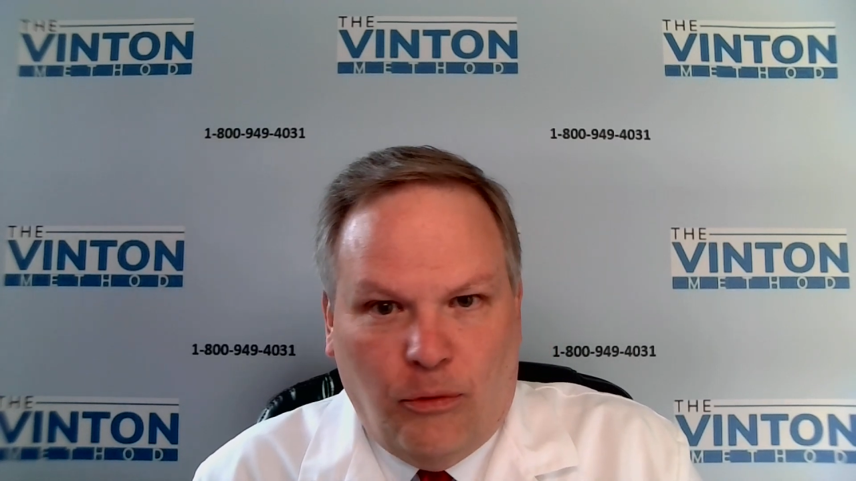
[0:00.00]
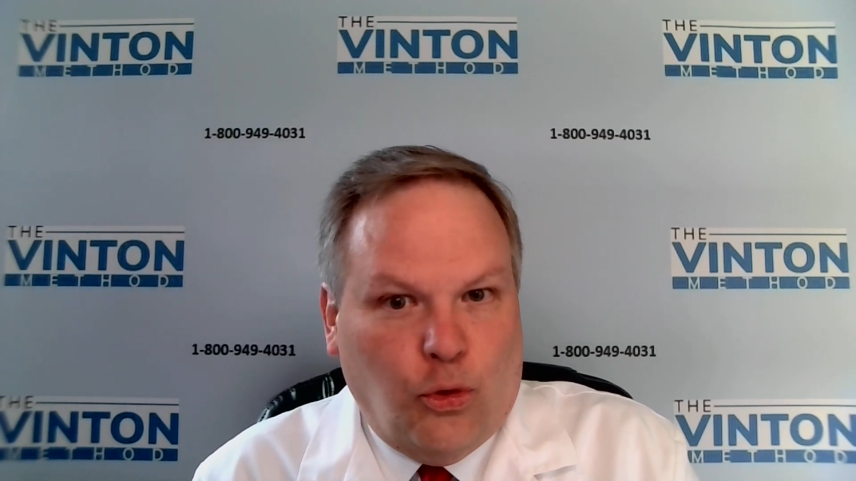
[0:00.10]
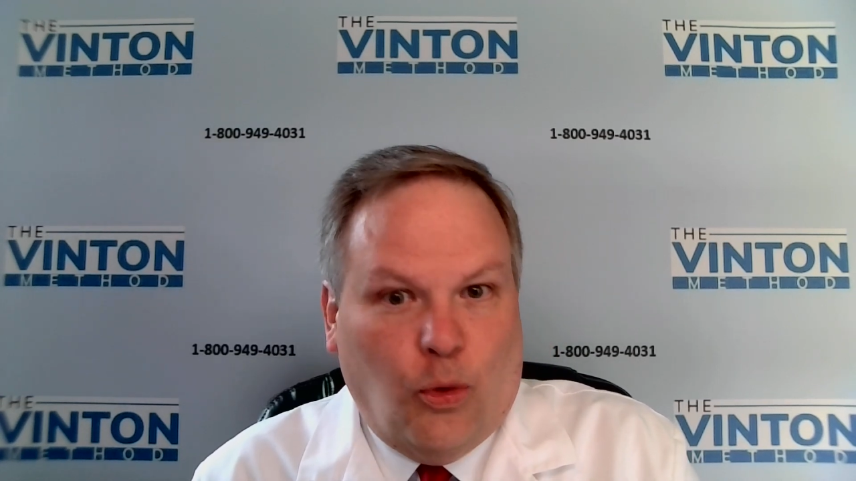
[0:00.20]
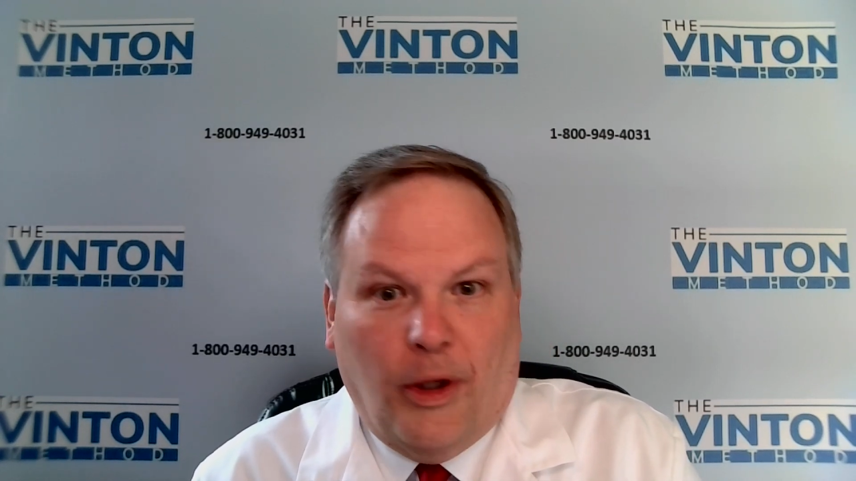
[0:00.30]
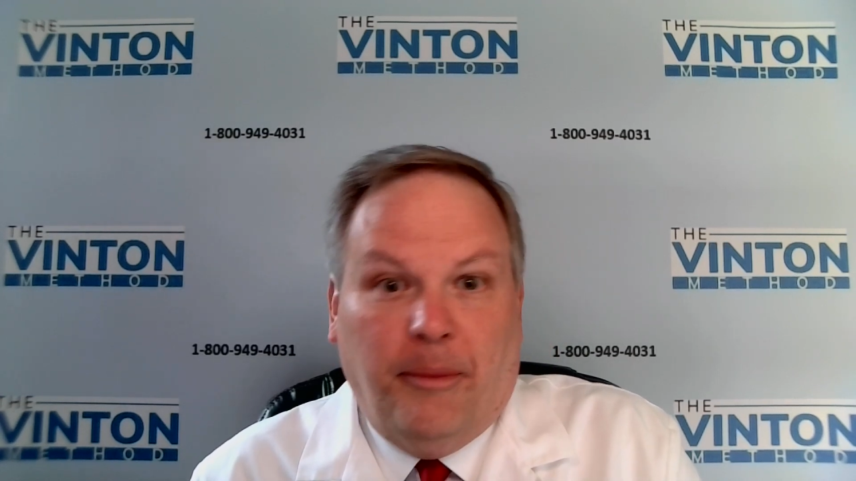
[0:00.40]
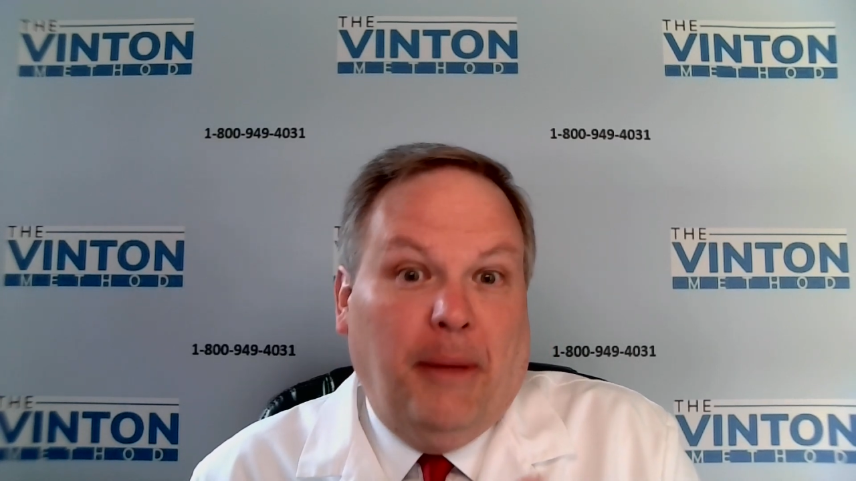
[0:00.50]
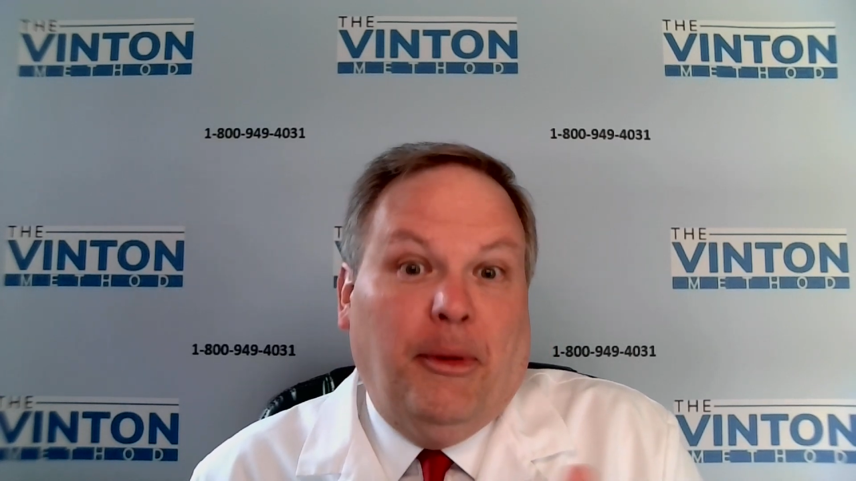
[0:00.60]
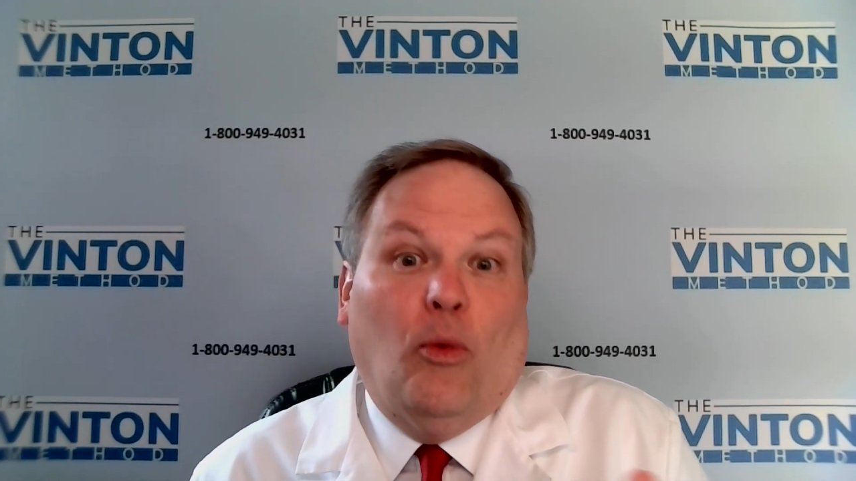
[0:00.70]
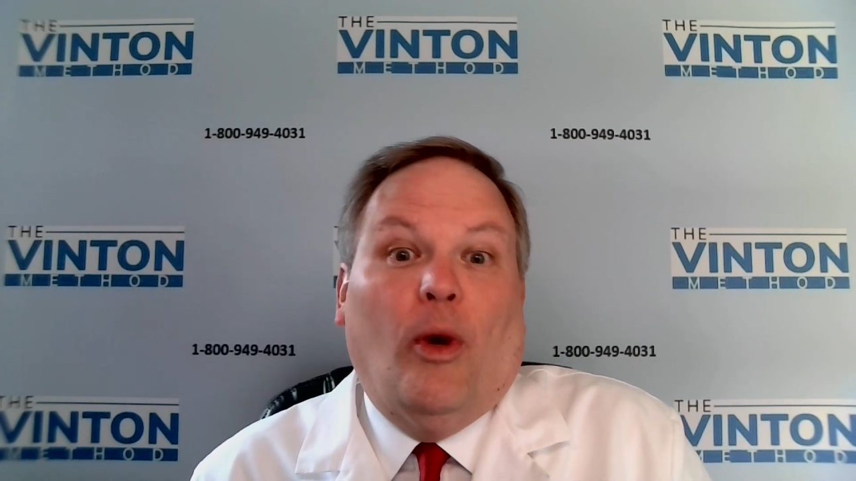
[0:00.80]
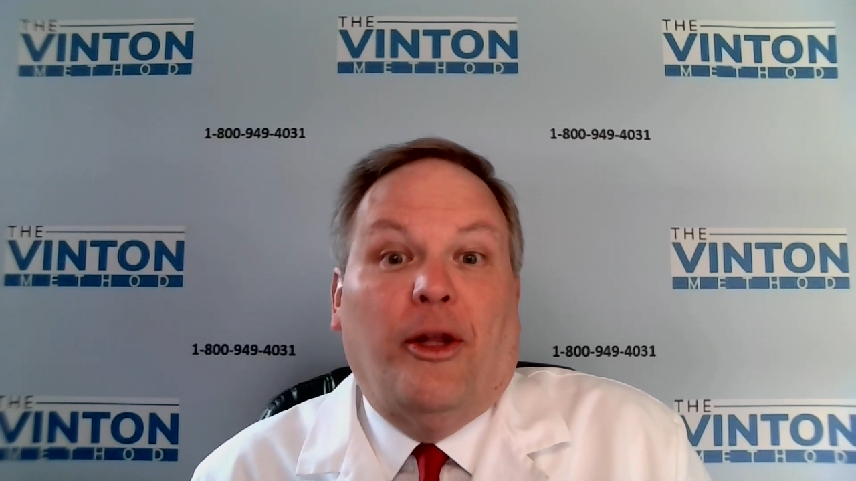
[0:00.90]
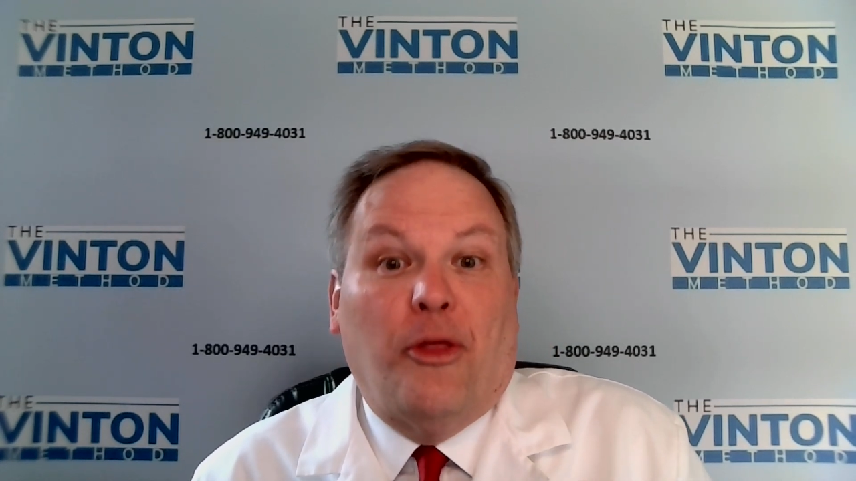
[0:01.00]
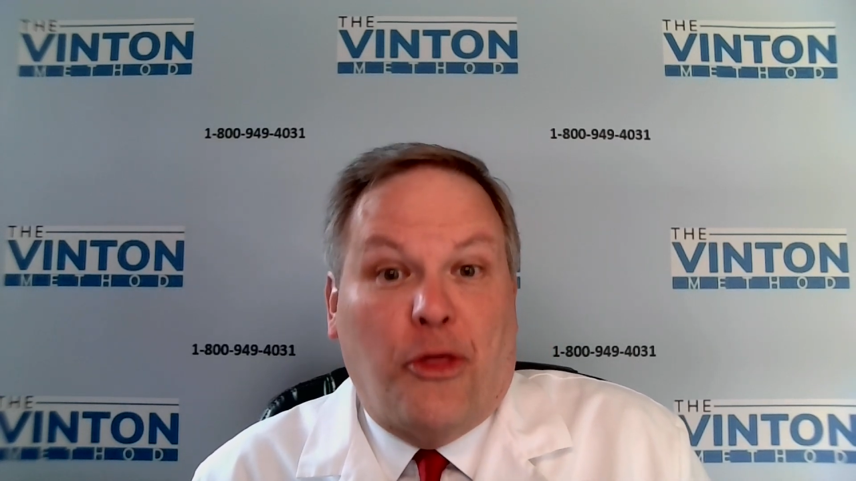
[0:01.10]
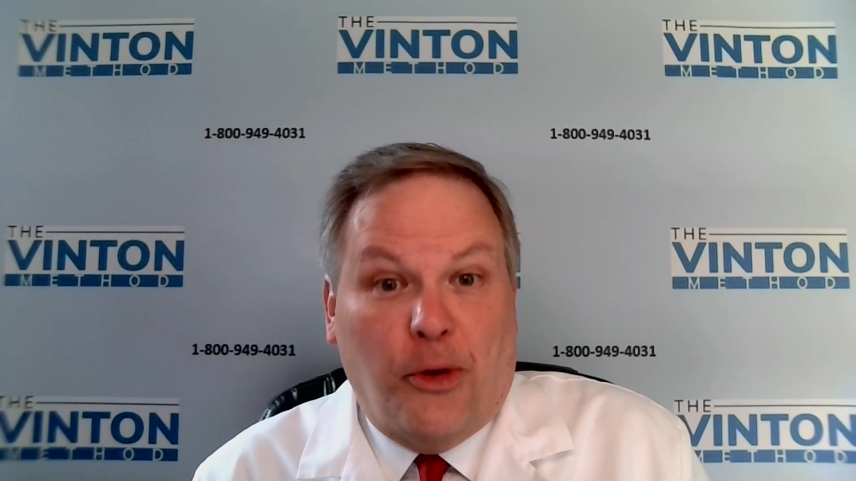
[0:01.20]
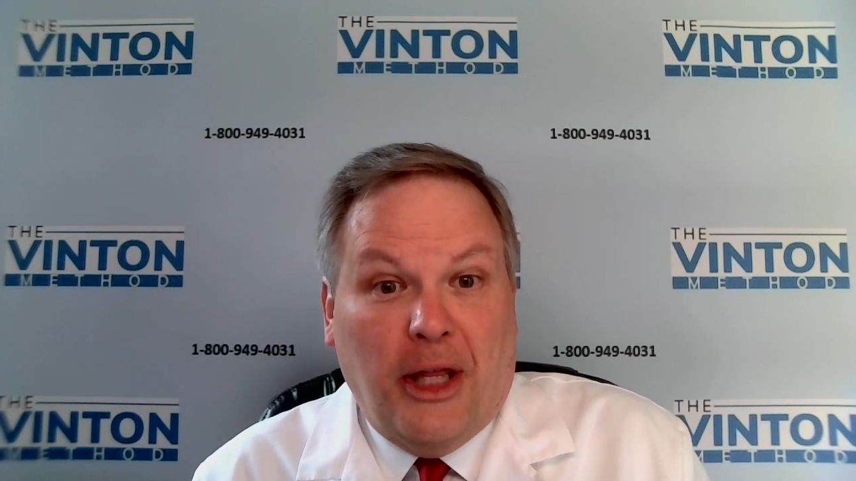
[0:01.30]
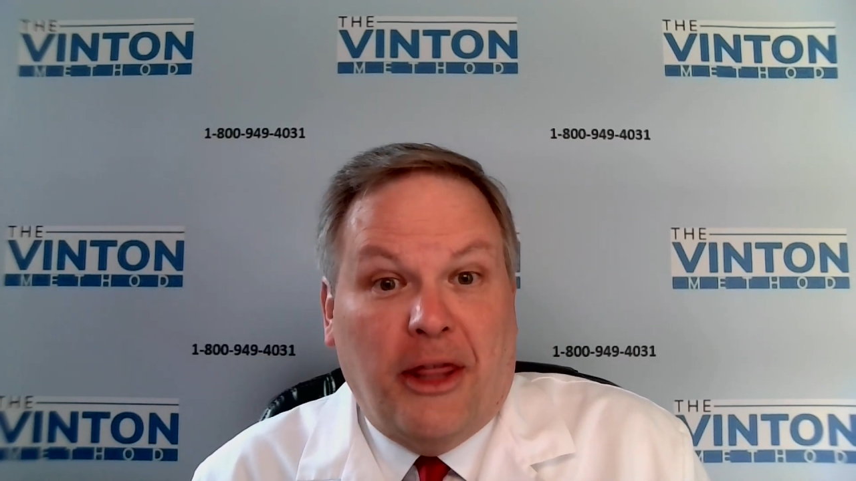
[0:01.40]
20, maybe 1 in
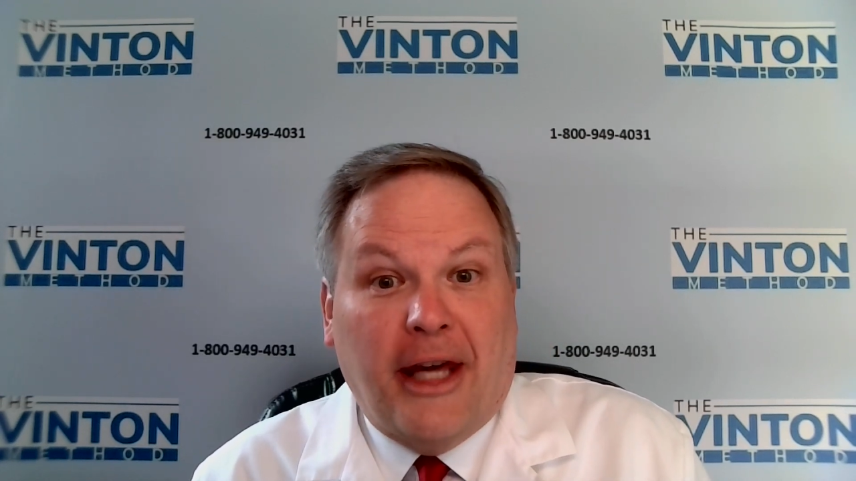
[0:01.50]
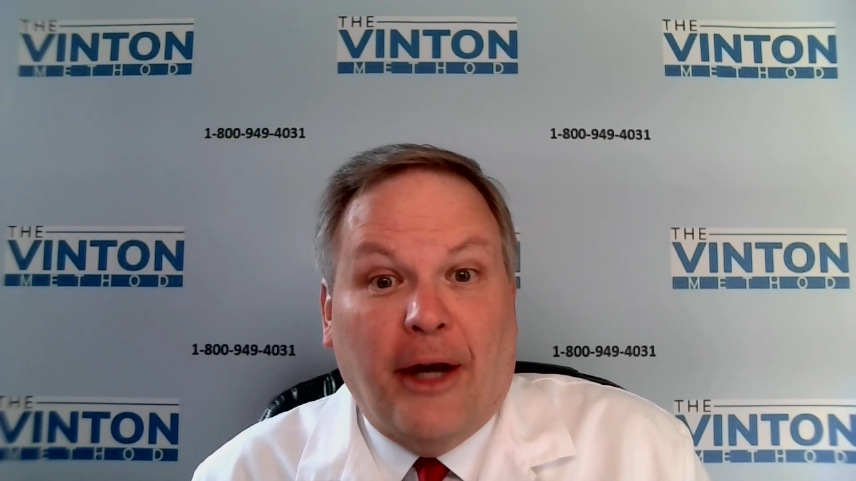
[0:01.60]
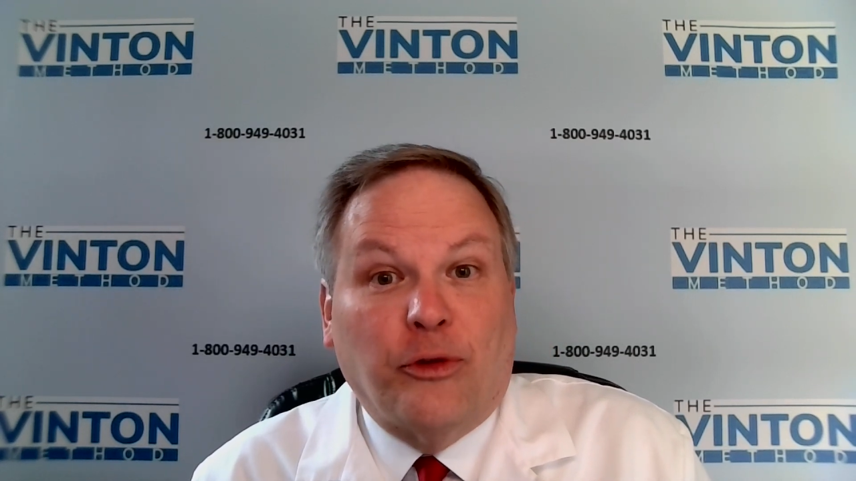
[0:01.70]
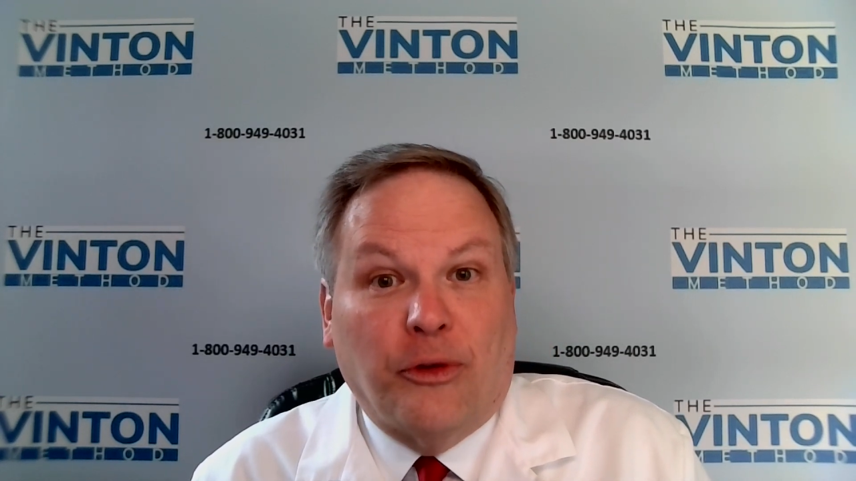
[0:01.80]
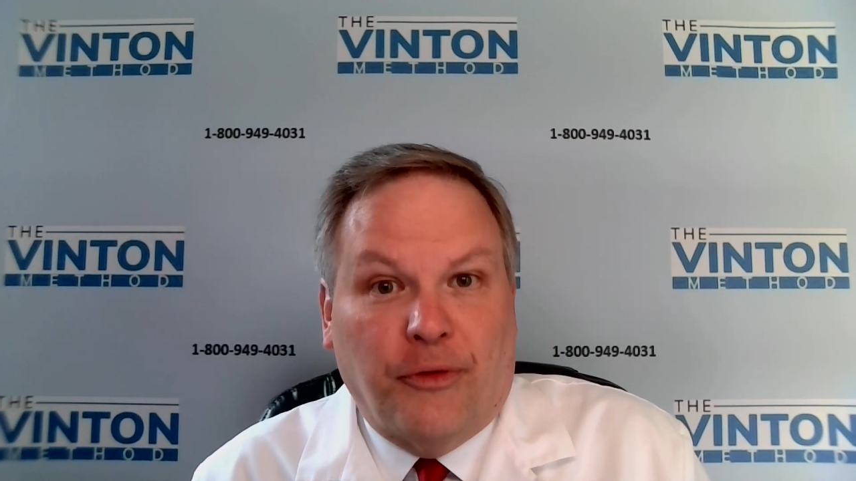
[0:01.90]
30,000